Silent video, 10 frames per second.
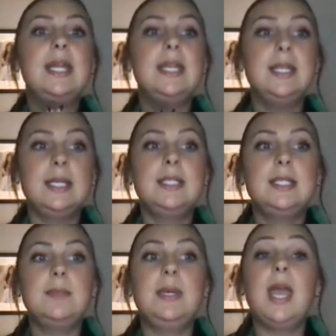
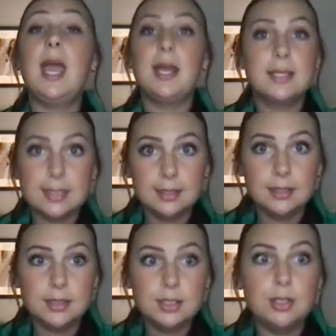needs to be
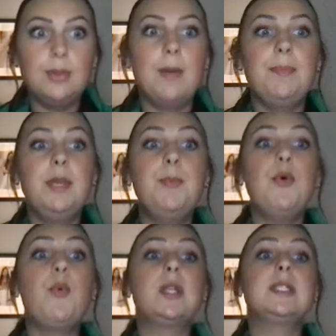excellent so that
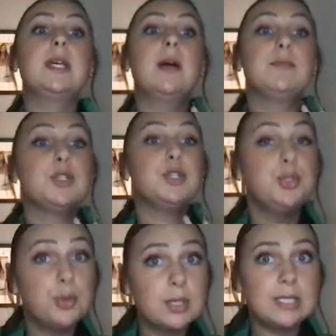people want to come to
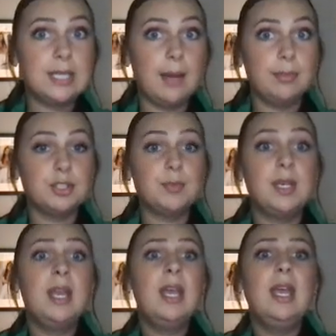your establishment,